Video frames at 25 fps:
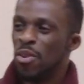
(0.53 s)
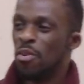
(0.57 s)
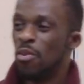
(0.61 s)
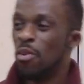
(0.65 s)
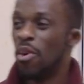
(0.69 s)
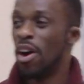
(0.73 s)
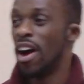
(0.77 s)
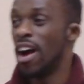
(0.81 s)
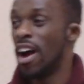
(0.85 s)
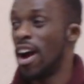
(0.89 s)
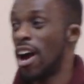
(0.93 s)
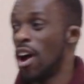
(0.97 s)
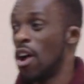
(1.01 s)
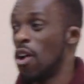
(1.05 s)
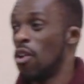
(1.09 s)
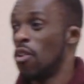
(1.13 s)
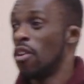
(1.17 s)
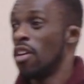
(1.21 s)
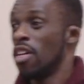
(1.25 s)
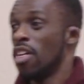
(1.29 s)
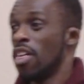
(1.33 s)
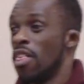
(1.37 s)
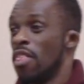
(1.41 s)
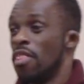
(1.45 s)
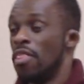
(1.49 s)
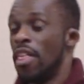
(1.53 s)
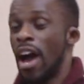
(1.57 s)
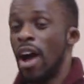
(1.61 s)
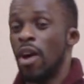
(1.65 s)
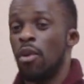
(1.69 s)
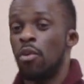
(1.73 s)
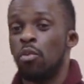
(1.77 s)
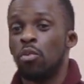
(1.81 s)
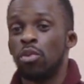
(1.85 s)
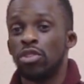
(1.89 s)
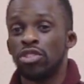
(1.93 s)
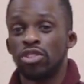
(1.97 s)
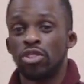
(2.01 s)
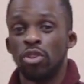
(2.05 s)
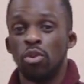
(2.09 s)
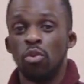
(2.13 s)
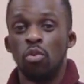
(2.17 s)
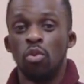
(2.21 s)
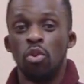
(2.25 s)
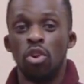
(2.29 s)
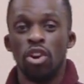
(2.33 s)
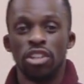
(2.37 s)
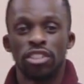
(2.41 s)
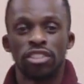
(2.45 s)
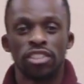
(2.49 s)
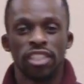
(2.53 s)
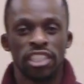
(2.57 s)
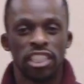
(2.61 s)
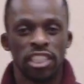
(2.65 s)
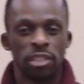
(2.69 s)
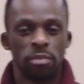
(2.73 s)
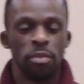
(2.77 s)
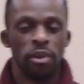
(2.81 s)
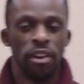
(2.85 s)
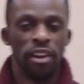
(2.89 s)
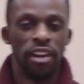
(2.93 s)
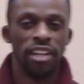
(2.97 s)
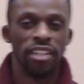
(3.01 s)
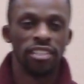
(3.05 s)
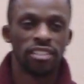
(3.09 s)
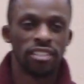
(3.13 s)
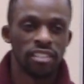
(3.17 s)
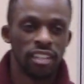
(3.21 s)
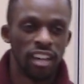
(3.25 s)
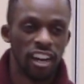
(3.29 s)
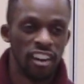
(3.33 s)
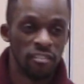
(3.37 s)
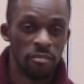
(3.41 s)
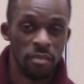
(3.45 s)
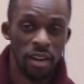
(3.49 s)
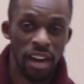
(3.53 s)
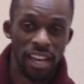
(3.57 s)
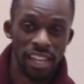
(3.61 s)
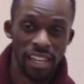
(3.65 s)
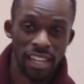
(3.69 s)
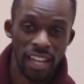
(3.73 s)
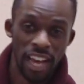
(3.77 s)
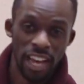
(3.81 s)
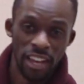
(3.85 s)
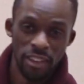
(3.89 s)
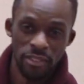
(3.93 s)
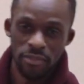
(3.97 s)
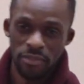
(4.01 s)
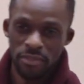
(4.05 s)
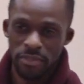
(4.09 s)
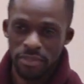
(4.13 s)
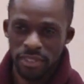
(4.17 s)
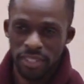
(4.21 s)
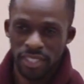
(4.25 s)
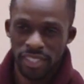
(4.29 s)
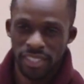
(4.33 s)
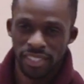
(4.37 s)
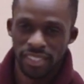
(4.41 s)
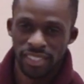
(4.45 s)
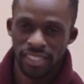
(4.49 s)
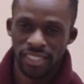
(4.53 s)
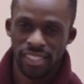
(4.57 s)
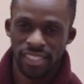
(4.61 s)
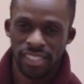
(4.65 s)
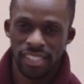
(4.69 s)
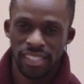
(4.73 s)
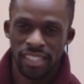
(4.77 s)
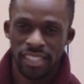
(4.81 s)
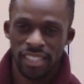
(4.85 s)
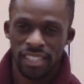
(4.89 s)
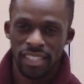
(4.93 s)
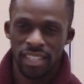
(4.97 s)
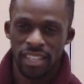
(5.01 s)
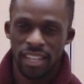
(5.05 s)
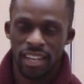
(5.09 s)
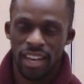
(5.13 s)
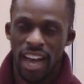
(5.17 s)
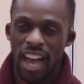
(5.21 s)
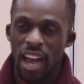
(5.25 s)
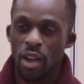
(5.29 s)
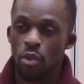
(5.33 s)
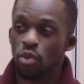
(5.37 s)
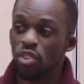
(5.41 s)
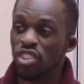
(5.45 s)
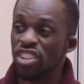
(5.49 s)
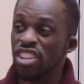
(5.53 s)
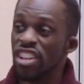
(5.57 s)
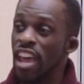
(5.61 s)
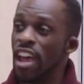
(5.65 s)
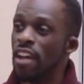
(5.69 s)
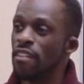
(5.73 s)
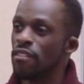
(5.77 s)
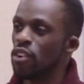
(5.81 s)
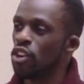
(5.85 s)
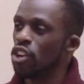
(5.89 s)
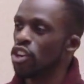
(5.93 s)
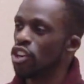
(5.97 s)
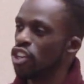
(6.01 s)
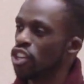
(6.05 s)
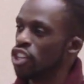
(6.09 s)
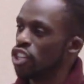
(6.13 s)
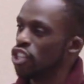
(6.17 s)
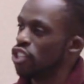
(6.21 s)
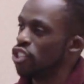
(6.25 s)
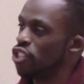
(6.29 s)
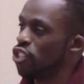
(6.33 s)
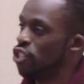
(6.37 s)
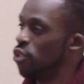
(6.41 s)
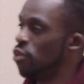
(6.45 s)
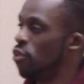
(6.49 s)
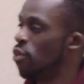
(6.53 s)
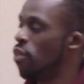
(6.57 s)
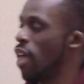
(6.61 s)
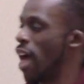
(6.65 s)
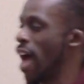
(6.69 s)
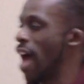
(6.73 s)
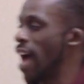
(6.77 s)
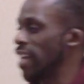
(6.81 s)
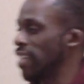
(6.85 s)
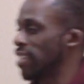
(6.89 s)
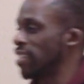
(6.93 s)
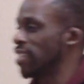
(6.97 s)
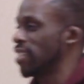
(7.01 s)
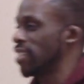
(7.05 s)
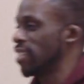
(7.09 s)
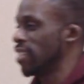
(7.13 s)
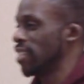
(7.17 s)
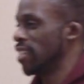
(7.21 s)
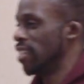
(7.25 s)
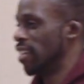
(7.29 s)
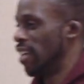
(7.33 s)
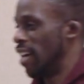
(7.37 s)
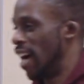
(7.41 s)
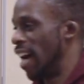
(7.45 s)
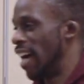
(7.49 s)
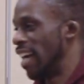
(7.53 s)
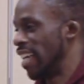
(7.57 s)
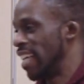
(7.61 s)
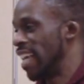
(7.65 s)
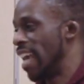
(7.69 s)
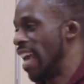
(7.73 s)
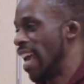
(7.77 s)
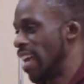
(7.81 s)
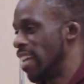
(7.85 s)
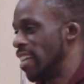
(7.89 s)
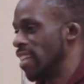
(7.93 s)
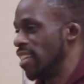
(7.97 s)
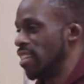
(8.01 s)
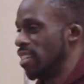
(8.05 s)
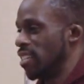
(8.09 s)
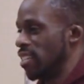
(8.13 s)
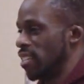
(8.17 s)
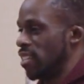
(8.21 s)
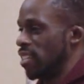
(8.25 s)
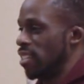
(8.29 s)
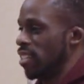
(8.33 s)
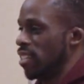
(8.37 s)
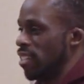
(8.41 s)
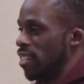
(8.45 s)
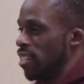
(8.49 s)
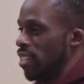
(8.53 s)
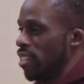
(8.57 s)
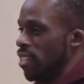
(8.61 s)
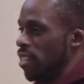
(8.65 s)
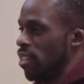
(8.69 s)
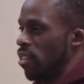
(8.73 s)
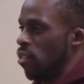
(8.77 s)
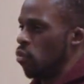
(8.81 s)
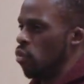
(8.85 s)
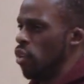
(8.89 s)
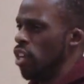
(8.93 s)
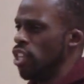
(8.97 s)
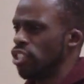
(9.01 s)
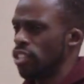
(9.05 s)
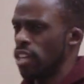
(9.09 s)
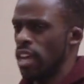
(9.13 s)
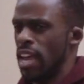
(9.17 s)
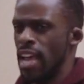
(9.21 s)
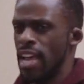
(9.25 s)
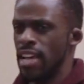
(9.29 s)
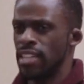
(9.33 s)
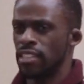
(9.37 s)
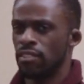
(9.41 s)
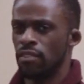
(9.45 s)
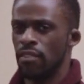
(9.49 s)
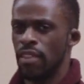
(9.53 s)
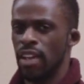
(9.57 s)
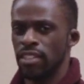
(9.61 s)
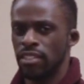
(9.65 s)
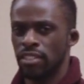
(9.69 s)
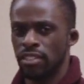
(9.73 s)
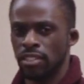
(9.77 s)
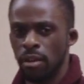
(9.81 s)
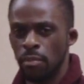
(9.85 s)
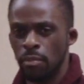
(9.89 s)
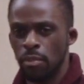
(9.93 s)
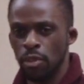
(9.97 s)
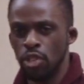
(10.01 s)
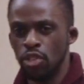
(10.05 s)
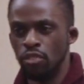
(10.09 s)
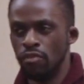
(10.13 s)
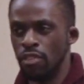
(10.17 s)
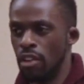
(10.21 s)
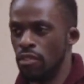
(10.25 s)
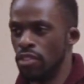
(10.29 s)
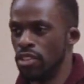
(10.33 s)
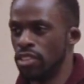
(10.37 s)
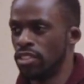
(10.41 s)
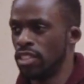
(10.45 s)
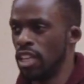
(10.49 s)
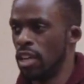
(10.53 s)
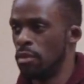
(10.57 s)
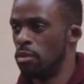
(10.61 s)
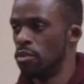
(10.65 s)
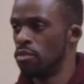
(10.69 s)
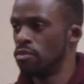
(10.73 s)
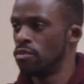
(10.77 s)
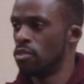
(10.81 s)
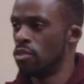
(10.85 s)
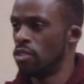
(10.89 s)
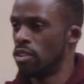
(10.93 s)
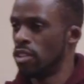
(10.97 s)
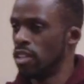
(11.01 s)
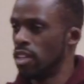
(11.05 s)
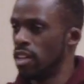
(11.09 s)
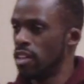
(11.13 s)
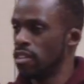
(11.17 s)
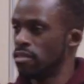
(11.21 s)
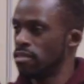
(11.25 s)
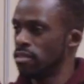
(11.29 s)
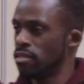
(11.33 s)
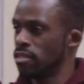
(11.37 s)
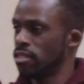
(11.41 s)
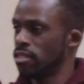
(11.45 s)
Wow, that was the worst experience of my life. I will never do that again. Raise your hands if that's something you've ever said before in life.